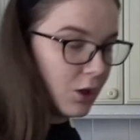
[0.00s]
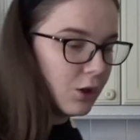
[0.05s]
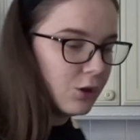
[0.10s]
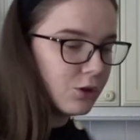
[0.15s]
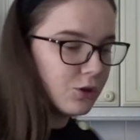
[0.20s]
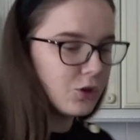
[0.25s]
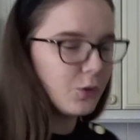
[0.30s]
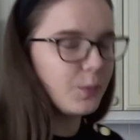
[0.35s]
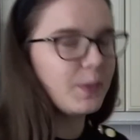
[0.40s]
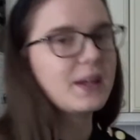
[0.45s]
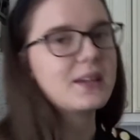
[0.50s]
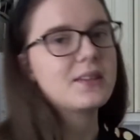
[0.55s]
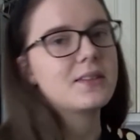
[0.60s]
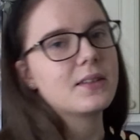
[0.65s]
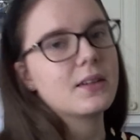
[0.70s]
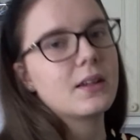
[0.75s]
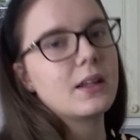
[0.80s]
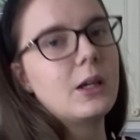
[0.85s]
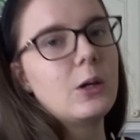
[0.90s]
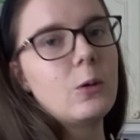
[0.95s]
So
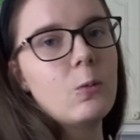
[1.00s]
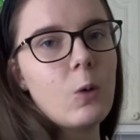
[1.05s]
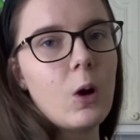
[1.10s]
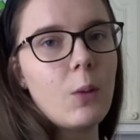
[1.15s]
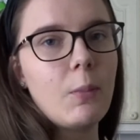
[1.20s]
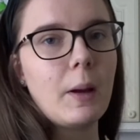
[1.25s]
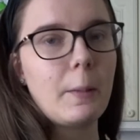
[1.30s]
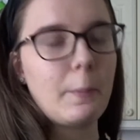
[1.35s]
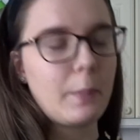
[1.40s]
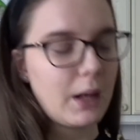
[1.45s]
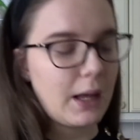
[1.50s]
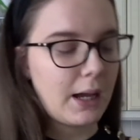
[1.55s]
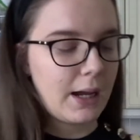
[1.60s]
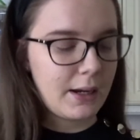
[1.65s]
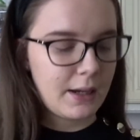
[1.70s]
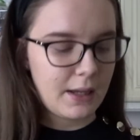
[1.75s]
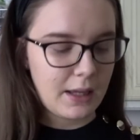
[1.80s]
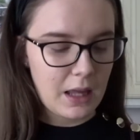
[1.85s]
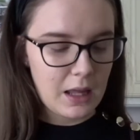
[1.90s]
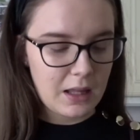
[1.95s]
basically what my
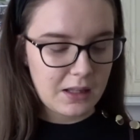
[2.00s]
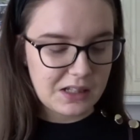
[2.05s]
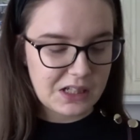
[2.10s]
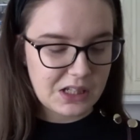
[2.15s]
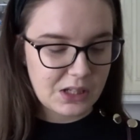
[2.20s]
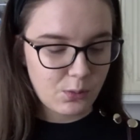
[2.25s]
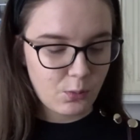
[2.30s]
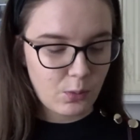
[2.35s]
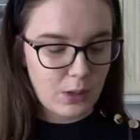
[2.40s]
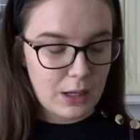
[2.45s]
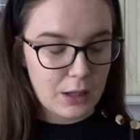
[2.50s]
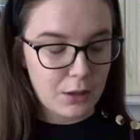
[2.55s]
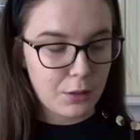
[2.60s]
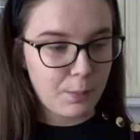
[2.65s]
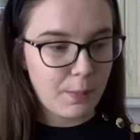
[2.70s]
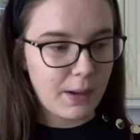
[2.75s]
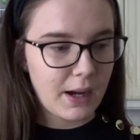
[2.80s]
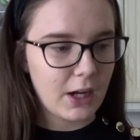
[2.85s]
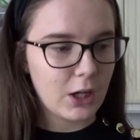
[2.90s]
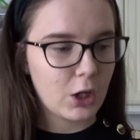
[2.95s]
plan is
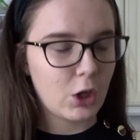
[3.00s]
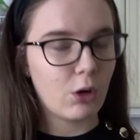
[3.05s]
with my